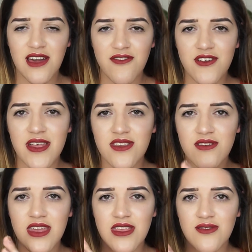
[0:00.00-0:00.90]
I feel like you
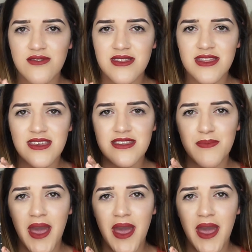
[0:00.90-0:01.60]
can use this